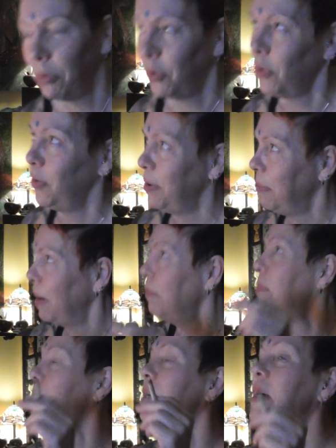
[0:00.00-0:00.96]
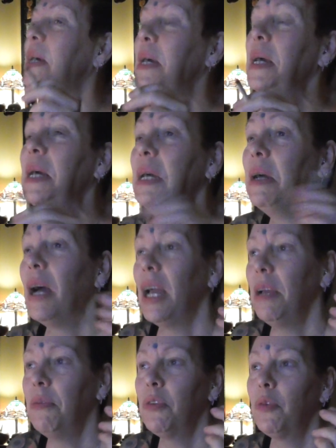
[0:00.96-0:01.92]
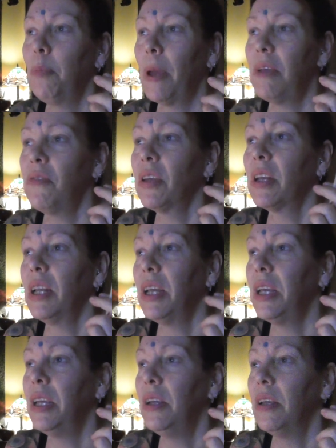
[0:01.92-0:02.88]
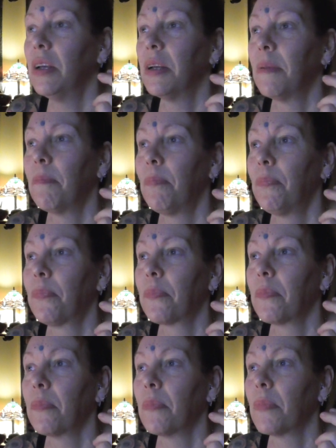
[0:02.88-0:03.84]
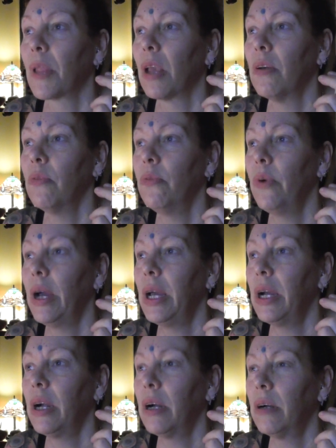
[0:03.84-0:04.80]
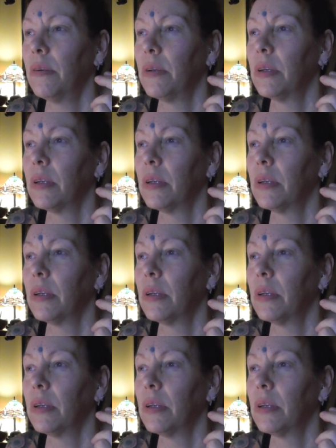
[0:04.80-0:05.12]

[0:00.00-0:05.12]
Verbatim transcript: able to remember it was basically where